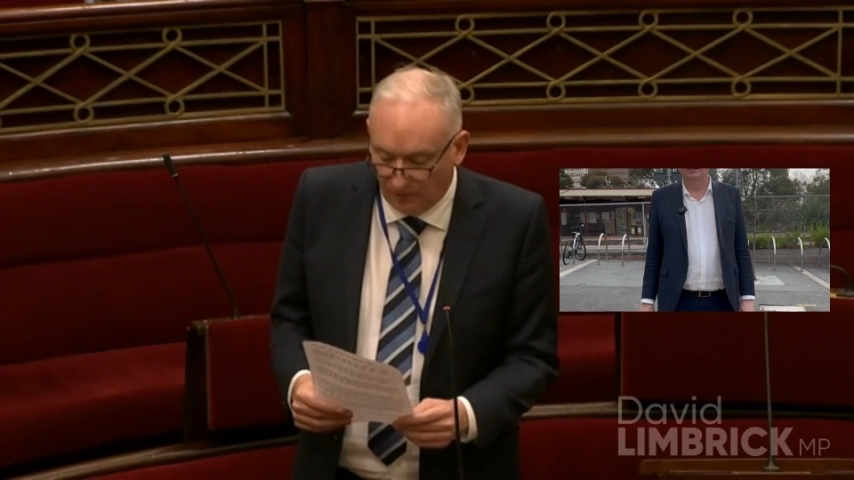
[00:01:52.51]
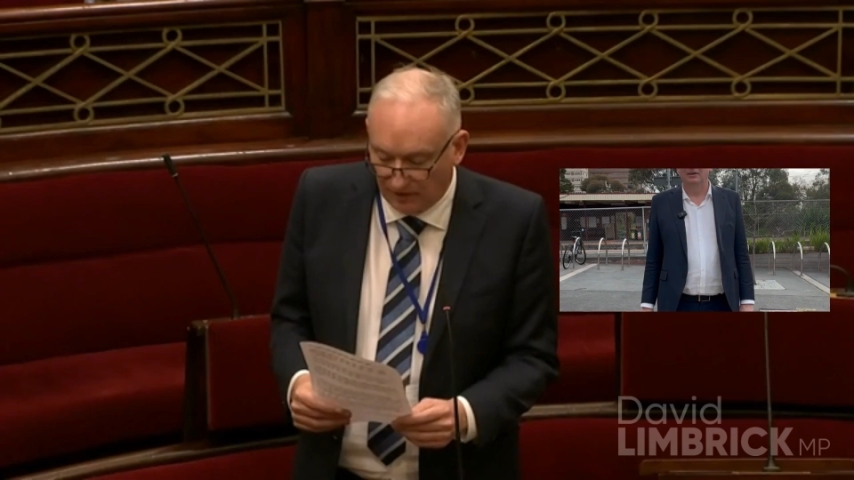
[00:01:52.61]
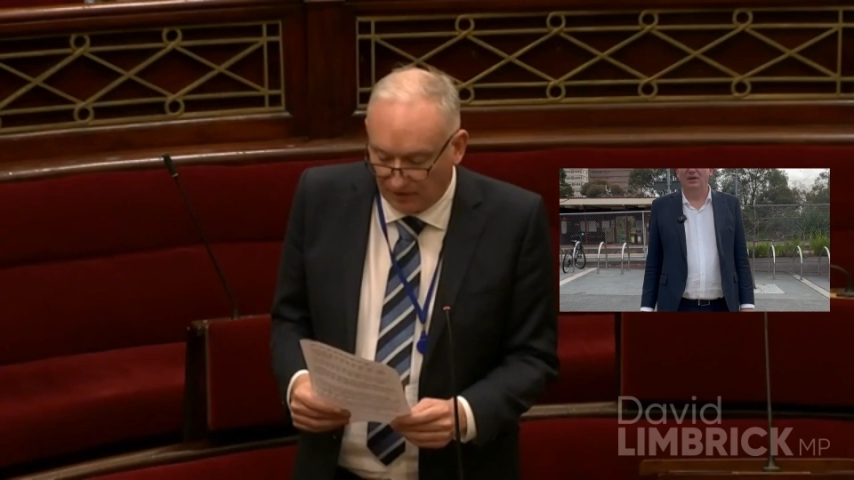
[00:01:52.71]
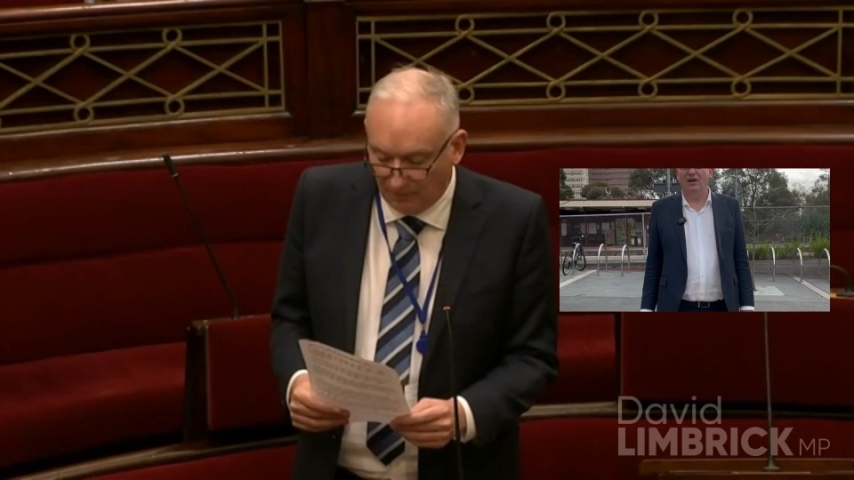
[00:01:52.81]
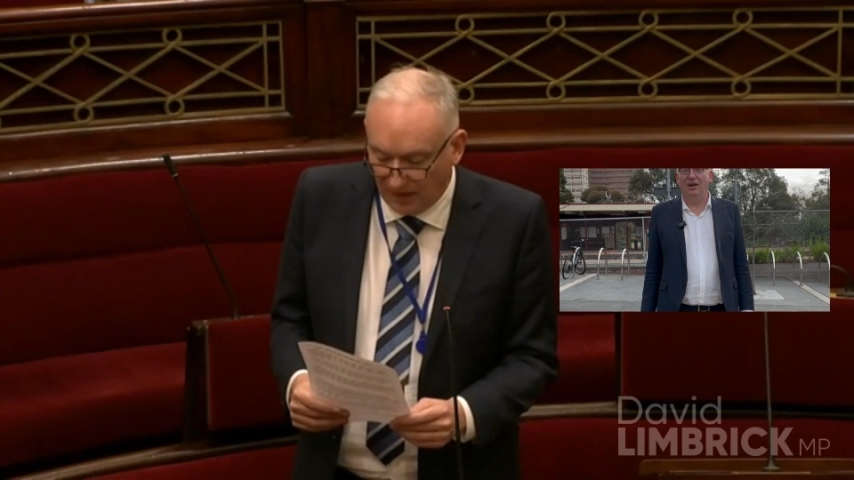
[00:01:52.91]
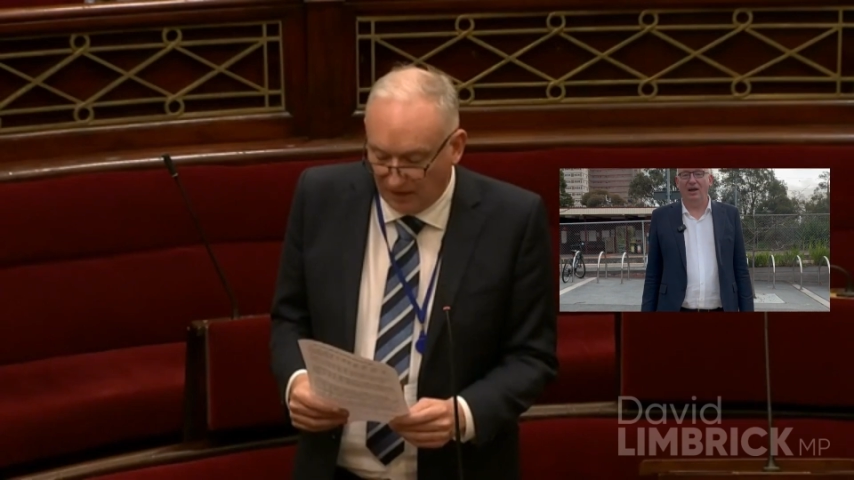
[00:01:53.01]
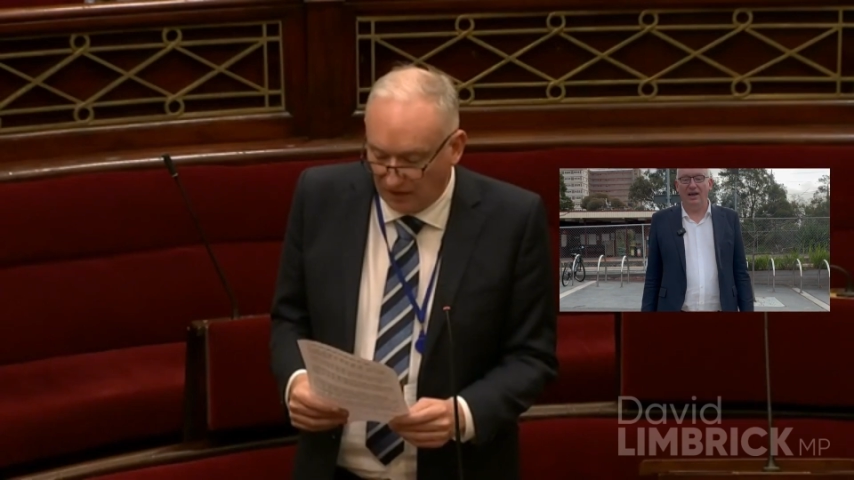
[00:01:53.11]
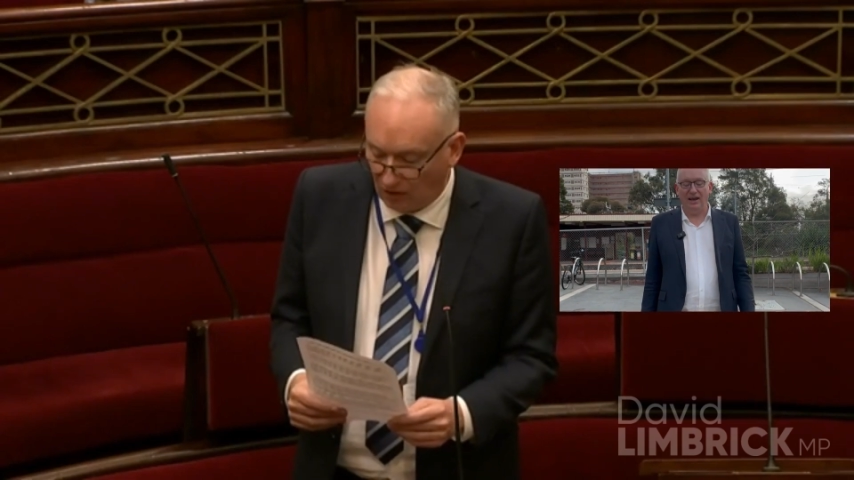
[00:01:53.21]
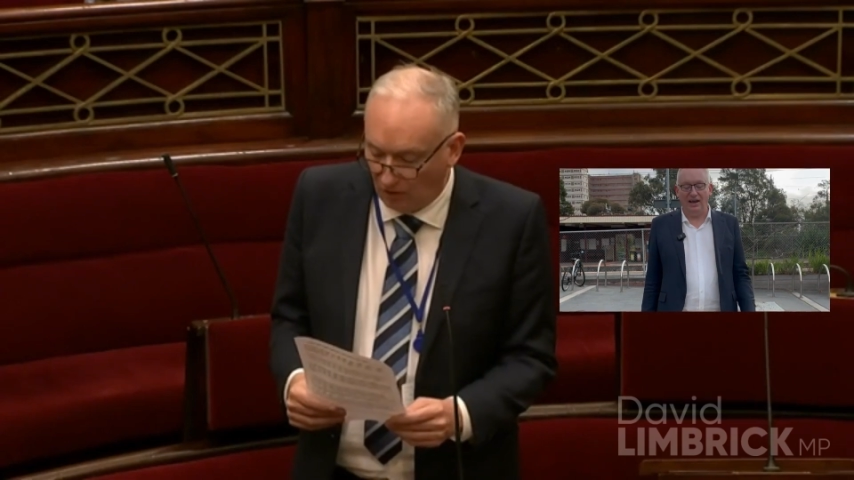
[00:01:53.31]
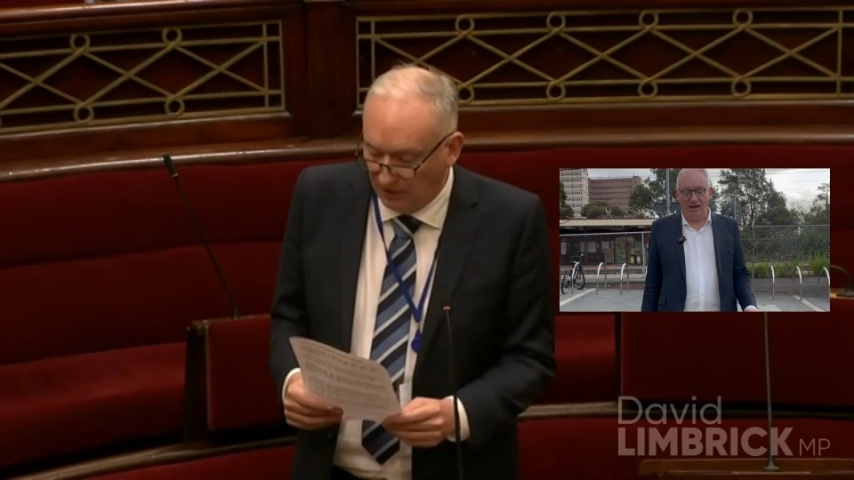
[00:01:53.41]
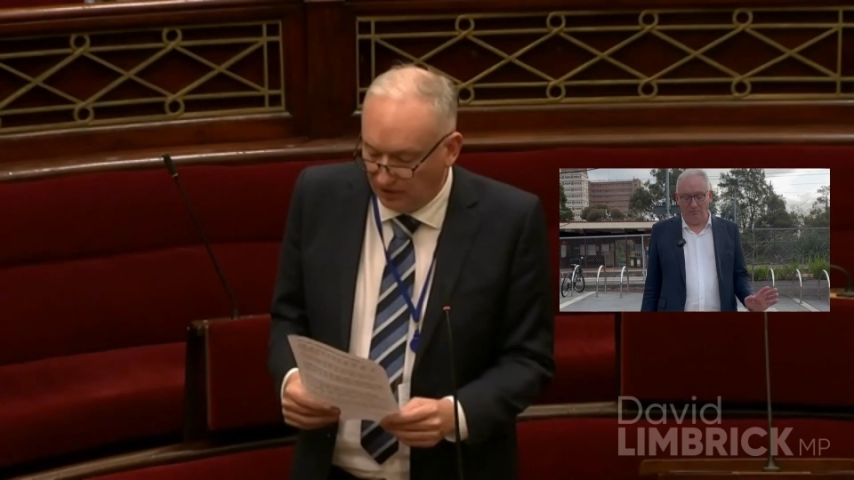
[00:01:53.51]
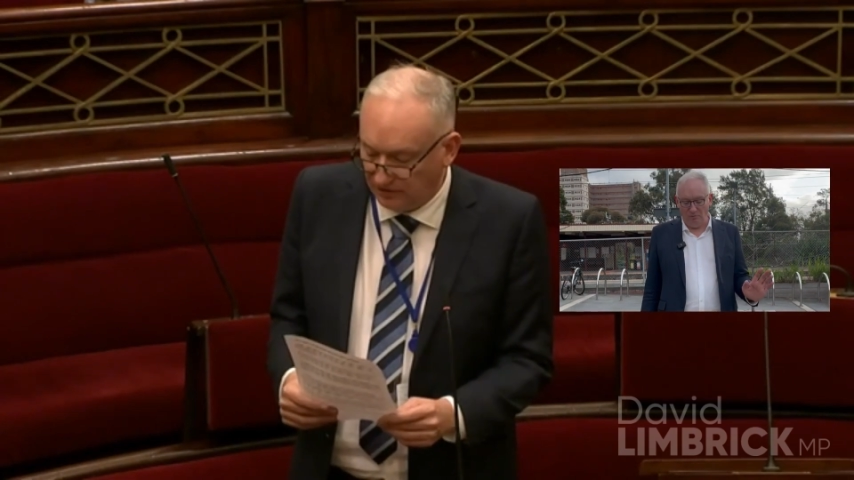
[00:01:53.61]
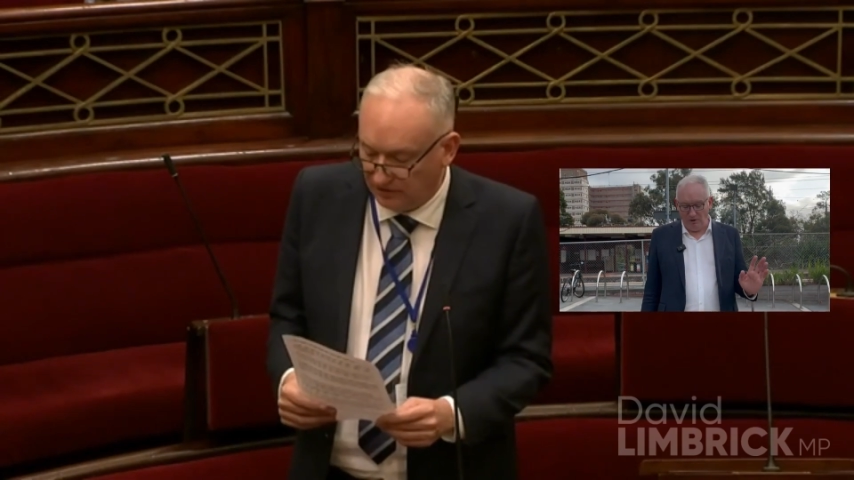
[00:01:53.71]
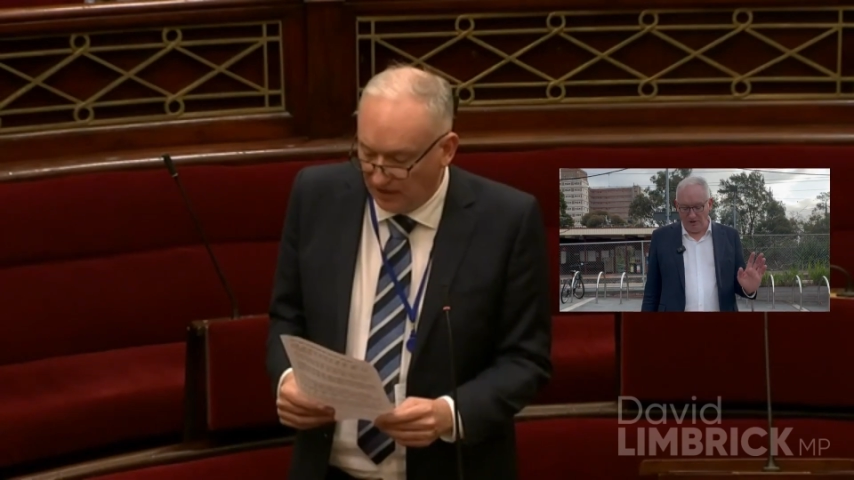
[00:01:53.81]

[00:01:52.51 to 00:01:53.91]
whether the men are communists,